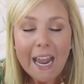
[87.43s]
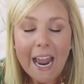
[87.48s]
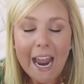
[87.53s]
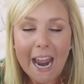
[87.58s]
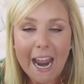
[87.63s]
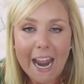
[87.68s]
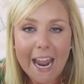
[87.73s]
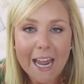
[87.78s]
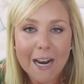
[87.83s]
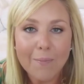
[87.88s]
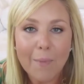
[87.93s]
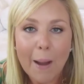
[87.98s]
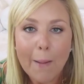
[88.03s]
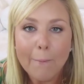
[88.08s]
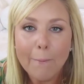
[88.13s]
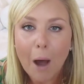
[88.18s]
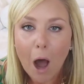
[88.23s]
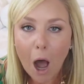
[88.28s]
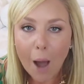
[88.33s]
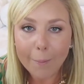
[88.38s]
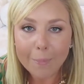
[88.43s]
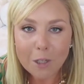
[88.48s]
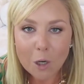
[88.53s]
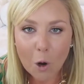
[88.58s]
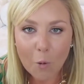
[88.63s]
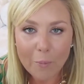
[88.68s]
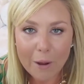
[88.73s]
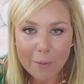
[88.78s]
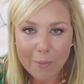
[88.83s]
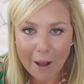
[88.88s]
And my mom
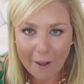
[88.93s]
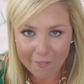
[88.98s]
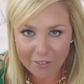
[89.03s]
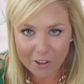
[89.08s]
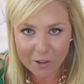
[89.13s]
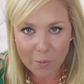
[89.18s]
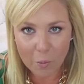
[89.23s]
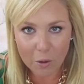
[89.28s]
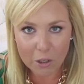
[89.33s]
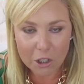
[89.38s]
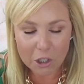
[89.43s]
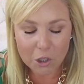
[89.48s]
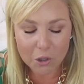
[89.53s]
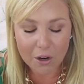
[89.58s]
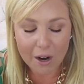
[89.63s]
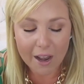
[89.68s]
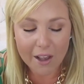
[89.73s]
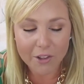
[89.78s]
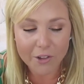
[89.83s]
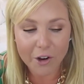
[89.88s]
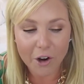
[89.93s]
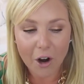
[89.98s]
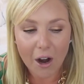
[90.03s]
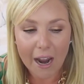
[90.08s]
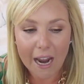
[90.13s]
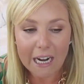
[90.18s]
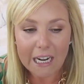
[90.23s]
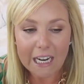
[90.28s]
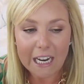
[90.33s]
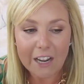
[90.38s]
told me about this moisturizer,
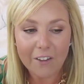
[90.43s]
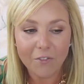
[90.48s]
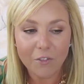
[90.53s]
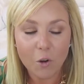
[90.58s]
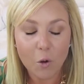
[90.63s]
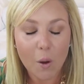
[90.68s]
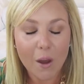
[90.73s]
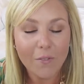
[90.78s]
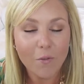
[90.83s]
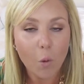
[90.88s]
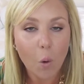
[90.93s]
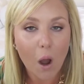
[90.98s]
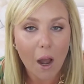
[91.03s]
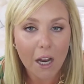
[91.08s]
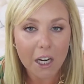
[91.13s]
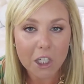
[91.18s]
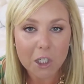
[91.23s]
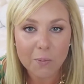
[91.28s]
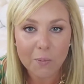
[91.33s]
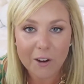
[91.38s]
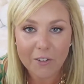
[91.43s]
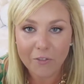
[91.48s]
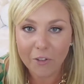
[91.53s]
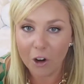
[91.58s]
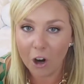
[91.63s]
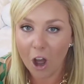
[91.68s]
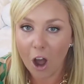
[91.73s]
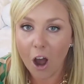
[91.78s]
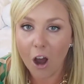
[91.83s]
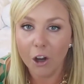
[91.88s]
and if you have watched me for
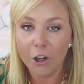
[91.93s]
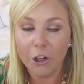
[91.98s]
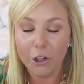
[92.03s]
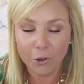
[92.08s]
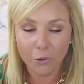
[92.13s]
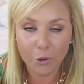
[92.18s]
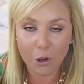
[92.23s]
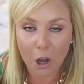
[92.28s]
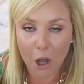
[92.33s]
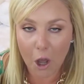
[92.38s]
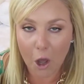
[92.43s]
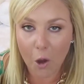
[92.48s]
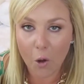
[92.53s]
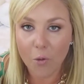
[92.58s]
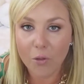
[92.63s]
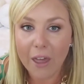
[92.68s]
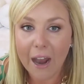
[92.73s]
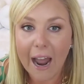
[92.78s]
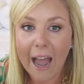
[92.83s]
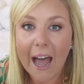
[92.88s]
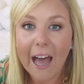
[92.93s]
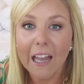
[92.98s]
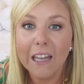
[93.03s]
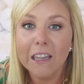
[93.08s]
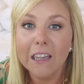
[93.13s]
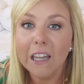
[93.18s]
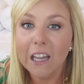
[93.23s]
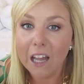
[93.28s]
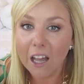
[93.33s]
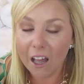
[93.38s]
long, you know that I
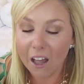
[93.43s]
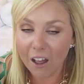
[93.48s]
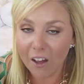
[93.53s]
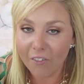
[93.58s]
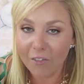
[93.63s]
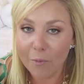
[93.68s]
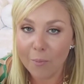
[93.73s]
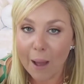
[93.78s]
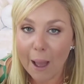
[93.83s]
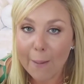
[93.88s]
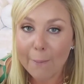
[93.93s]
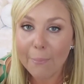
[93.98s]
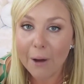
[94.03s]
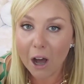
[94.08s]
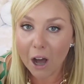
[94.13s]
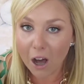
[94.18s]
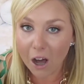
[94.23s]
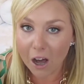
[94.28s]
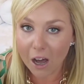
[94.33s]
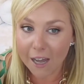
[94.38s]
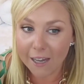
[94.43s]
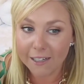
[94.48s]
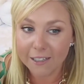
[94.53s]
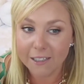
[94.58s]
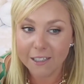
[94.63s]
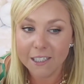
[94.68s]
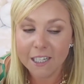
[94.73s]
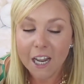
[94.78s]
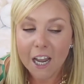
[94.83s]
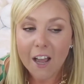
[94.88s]
love my
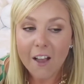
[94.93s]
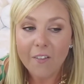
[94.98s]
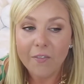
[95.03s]
Pond's,